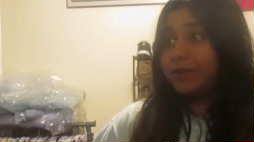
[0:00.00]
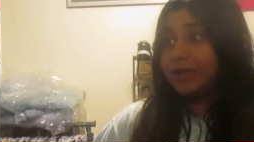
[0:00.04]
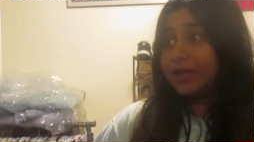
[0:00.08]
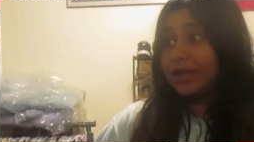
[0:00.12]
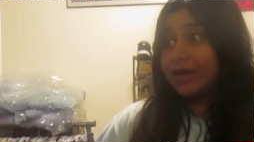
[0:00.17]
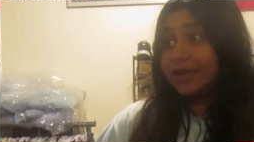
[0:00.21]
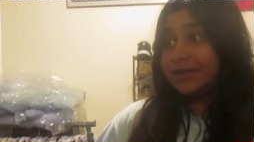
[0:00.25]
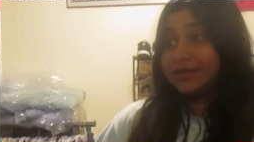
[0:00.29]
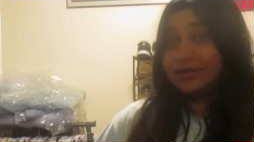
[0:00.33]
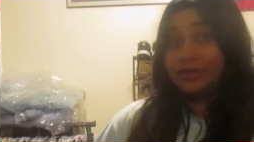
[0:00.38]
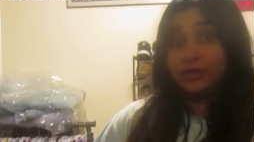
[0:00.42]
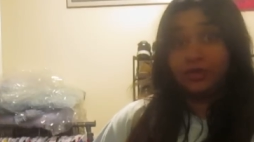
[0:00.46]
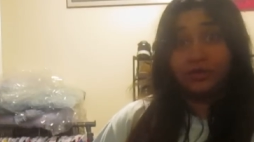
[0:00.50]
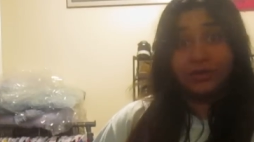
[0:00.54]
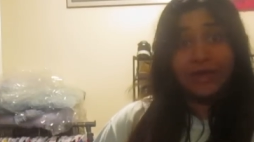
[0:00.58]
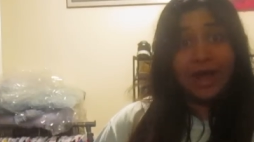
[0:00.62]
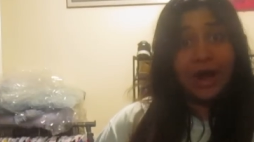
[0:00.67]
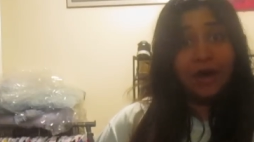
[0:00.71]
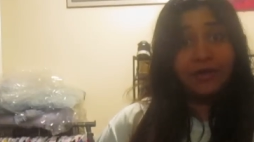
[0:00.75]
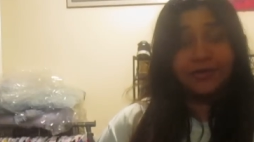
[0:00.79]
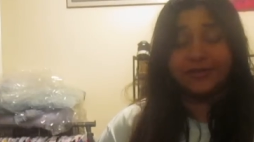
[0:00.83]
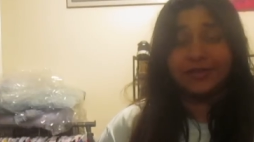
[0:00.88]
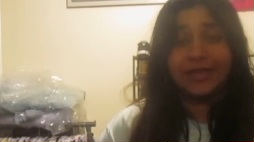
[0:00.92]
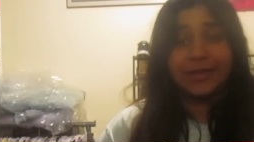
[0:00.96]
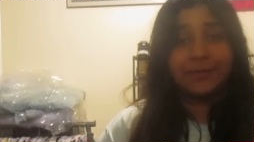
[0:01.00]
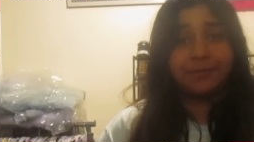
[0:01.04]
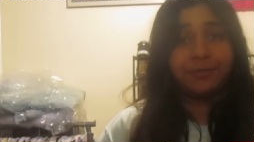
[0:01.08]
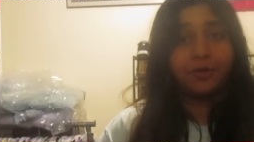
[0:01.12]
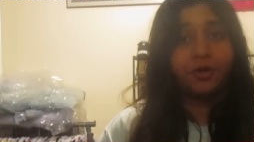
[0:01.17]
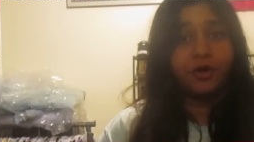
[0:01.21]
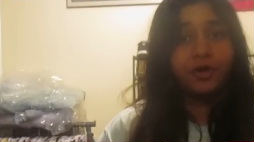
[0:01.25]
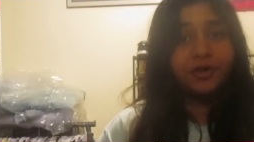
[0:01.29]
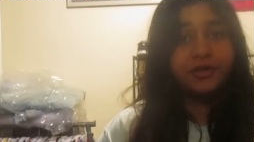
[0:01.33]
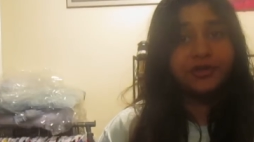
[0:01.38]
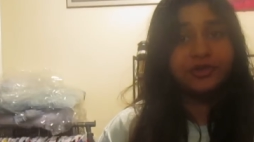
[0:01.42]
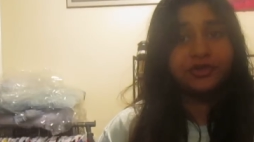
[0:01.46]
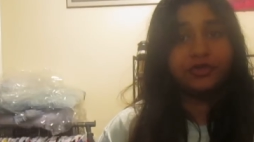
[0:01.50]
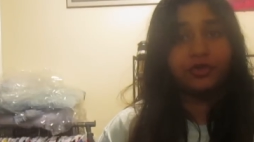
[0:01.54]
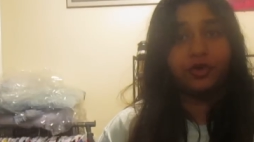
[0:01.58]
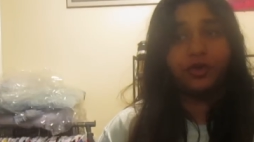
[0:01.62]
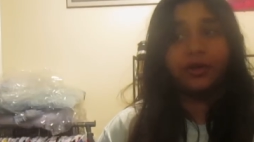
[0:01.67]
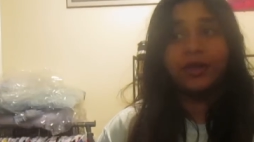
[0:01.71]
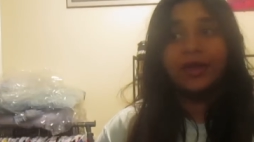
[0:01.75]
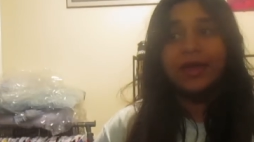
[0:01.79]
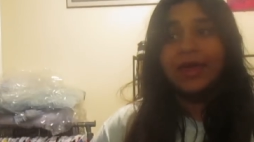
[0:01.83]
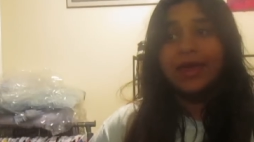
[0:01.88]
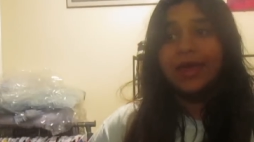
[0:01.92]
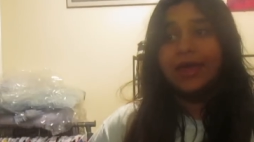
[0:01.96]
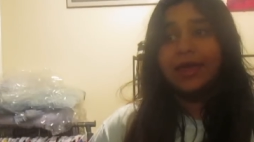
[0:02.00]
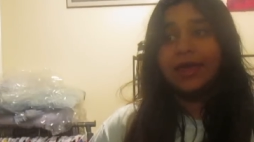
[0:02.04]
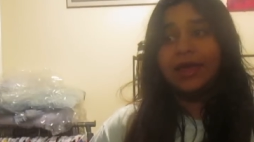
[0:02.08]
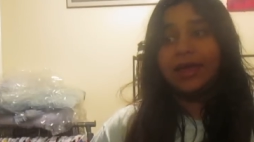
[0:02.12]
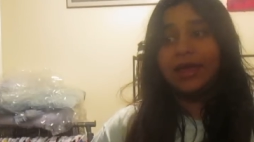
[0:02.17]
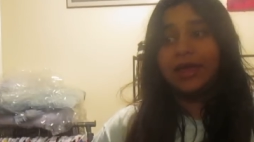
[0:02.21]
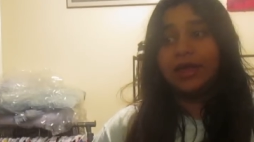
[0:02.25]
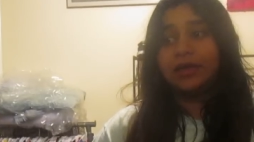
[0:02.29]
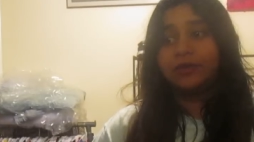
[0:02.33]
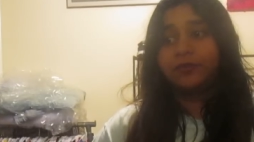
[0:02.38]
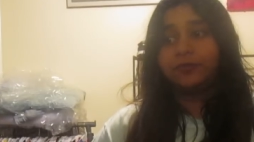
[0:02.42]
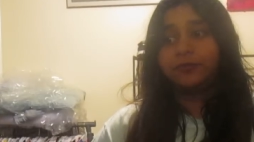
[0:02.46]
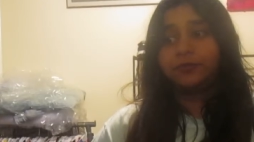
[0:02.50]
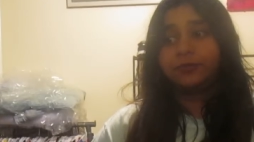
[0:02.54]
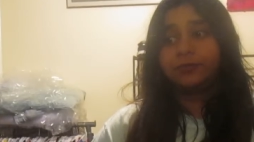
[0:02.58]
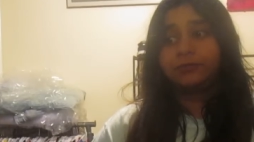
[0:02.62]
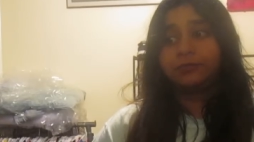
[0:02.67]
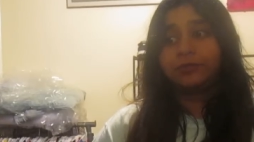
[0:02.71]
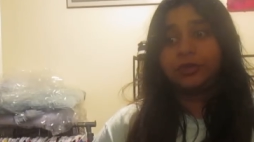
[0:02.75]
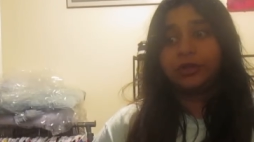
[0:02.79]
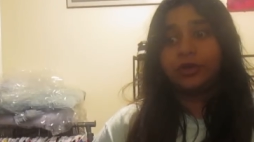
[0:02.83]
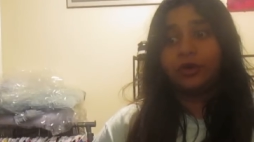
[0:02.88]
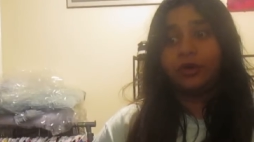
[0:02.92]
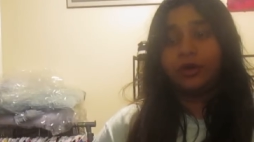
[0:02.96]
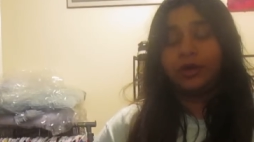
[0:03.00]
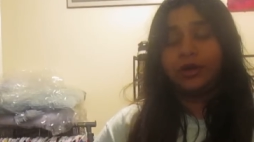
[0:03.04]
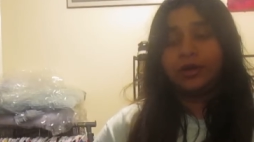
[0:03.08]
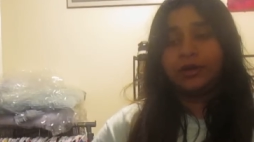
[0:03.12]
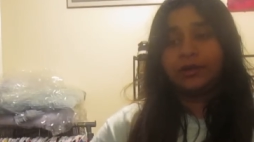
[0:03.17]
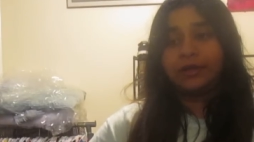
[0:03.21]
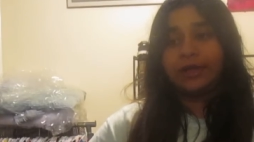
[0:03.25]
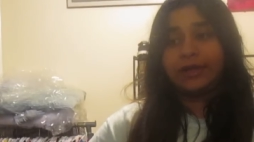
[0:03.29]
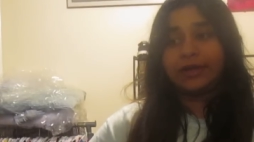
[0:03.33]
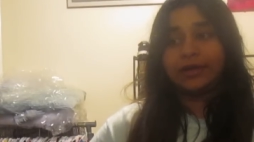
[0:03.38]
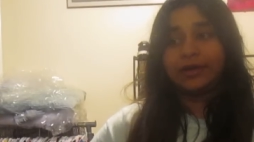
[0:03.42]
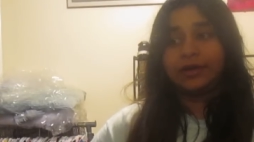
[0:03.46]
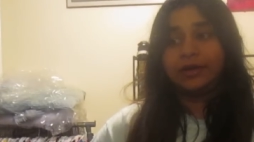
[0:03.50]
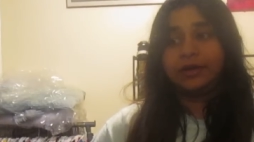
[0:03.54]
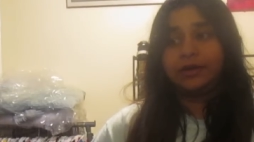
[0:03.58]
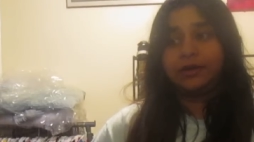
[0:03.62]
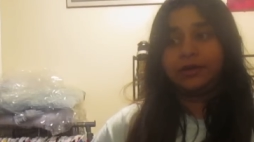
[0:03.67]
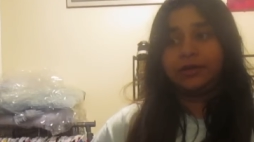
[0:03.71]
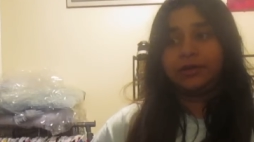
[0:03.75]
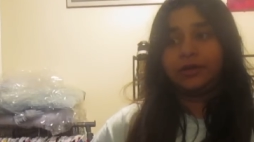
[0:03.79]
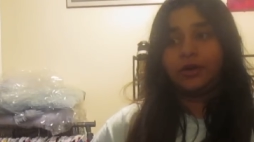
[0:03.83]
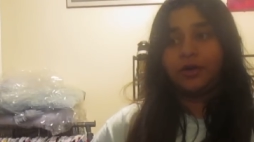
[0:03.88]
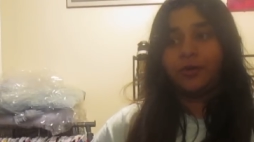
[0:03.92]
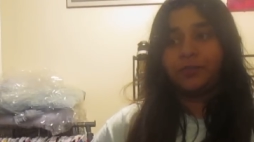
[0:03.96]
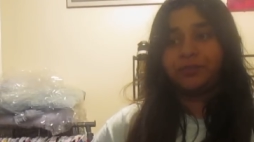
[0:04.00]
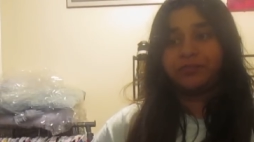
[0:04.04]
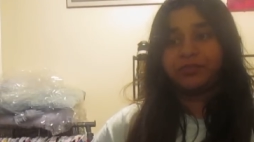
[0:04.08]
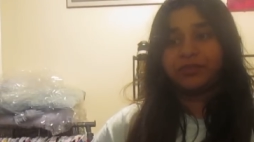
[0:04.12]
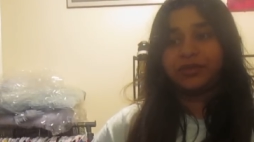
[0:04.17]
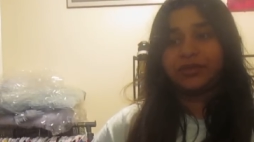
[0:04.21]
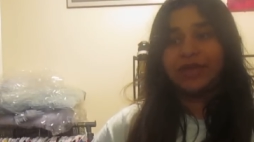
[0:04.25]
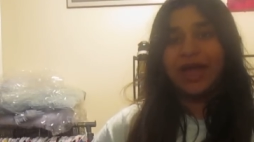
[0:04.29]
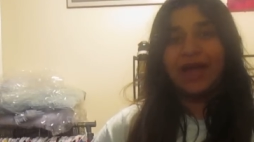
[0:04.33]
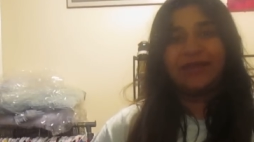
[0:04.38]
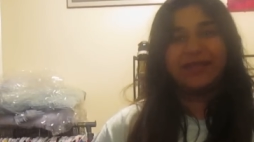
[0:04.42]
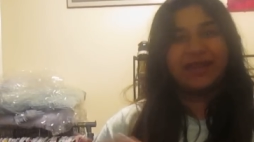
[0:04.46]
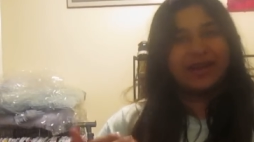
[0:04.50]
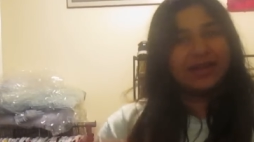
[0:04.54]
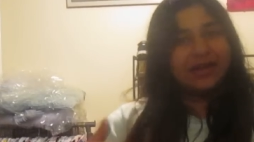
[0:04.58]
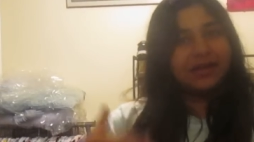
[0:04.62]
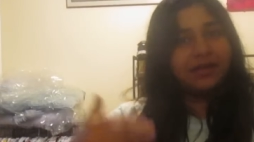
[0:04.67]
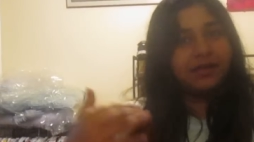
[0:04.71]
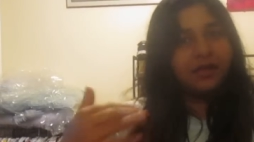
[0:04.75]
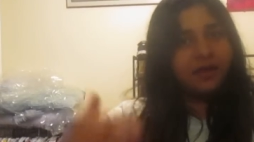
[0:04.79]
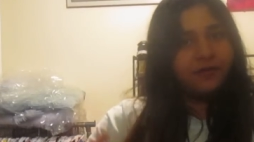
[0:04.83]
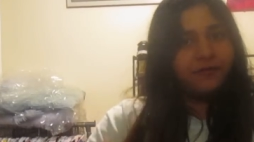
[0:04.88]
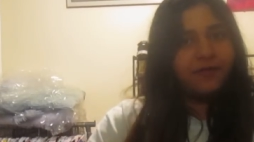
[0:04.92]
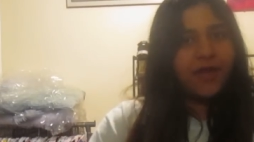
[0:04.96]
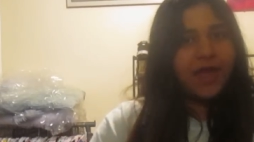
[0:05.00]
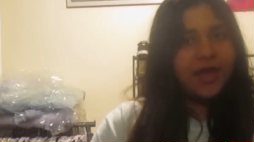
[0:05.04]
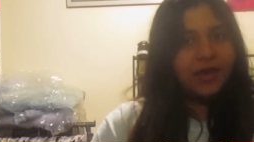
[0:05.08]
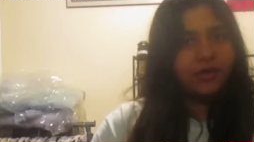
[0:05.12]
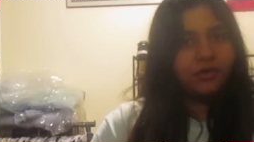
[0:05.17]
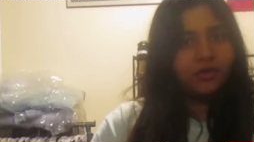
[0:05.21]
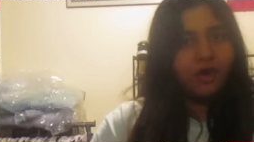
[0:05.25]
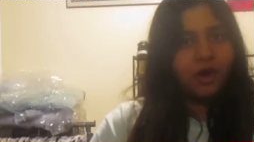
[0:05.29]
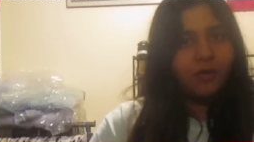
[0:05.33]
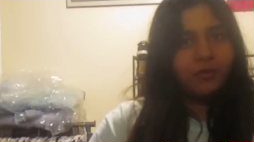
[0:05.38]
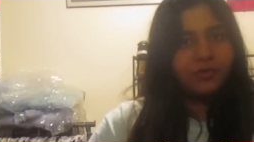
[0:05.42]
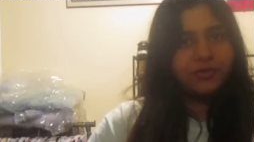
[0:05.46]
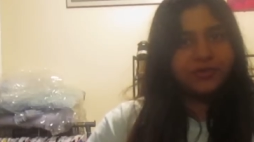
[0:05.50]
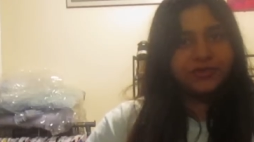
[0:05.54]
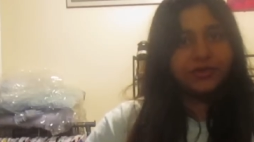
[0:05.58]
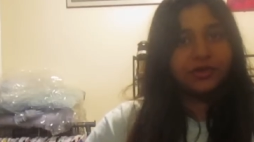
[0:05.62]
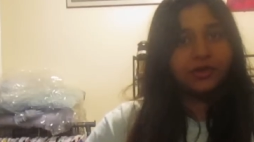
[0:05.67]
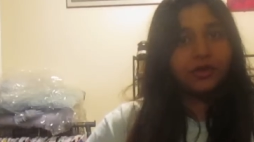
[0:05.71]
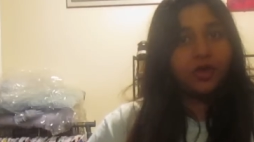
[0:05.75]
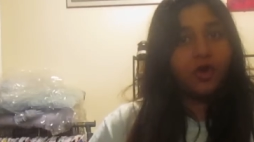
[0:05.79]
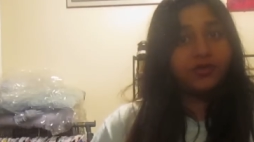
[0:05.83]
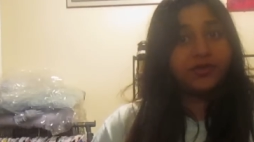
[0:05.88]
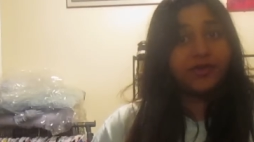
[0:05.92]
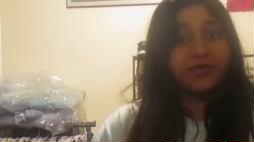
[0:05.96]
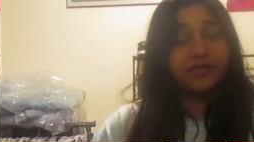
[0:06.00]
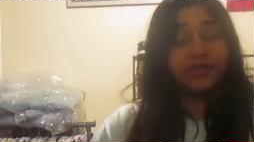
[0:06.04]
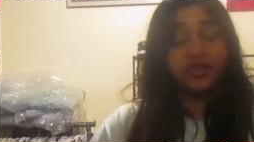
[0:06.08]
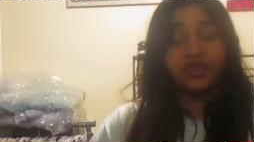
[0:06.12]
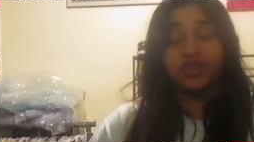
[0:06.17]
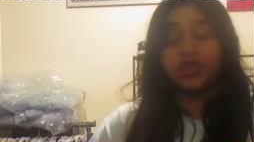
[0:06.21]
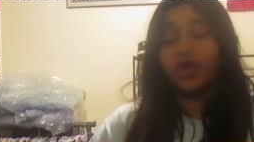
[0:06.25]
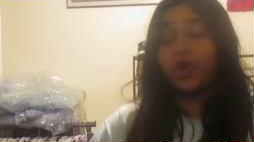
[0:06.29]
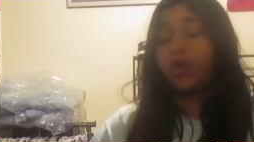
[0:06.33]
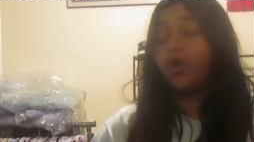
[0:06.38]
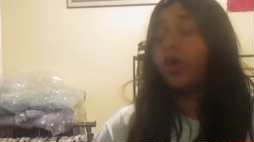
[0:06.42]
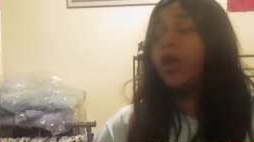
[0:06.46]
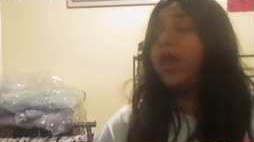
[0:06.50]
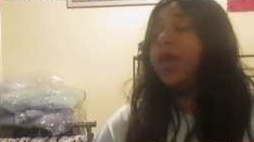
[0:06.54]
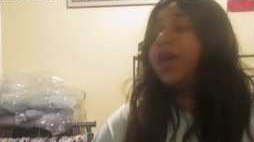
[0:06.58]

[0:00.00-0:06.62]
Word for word: Because, you know, now it's like personal, and, you know, like, you know, to have like a cliffhanger almost to close off the show.